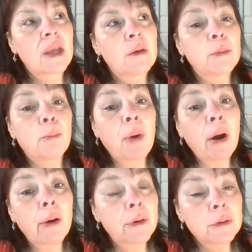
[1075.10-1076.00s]
It was a
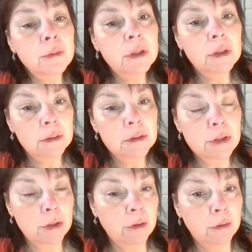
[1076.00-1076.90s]
borrowed
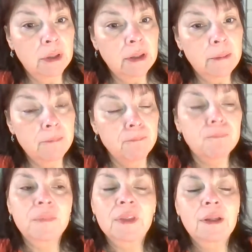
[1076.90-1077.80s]
tomb.
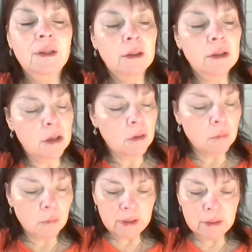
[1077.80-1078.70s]

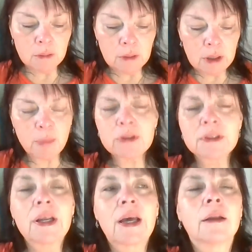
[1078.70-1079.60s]
When a
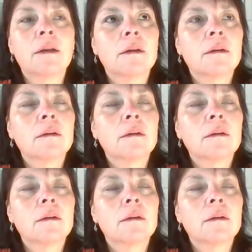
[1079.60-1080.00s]
person had